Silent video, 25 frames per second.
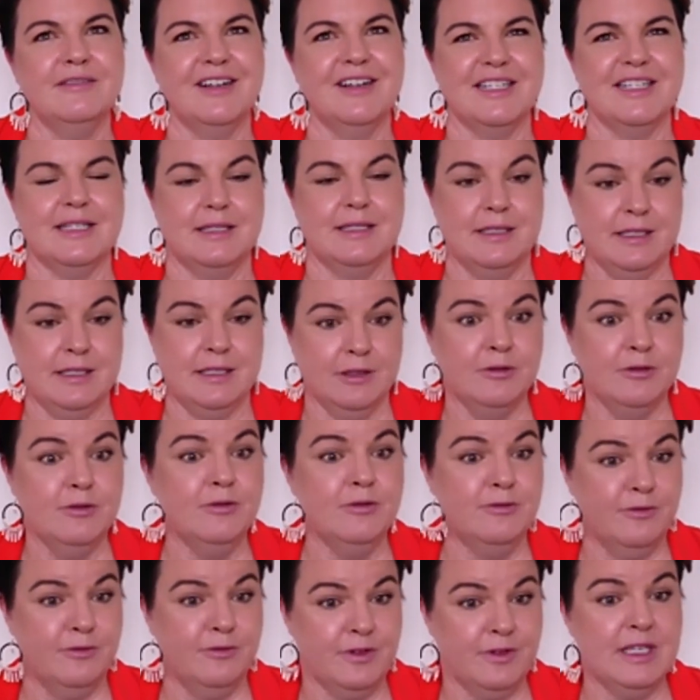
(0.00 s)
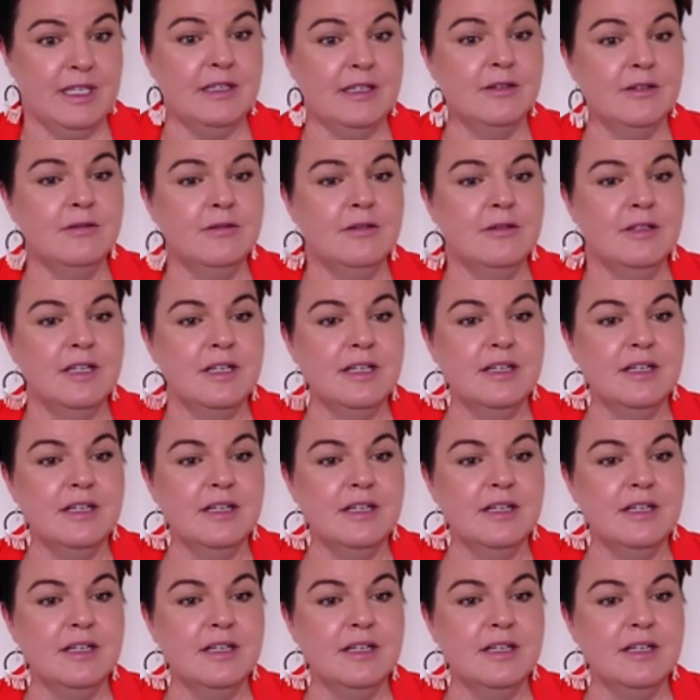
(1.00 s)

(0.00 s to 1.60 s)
still feel